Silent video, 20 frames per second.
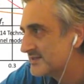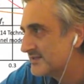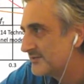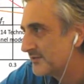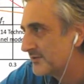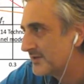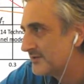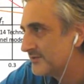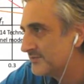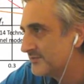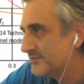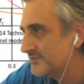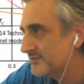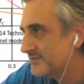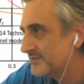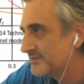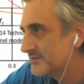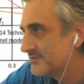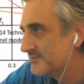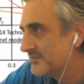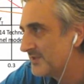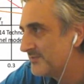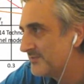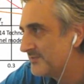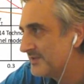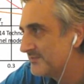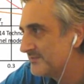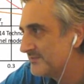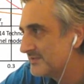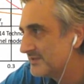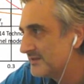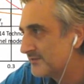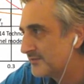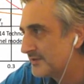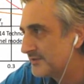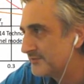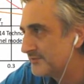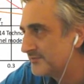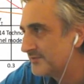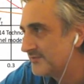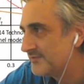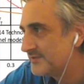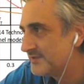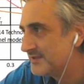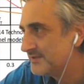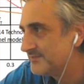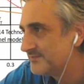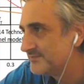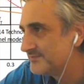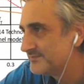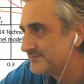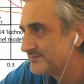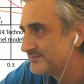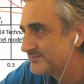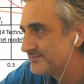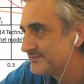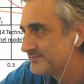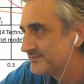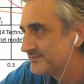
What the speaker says: is around maybe around 50.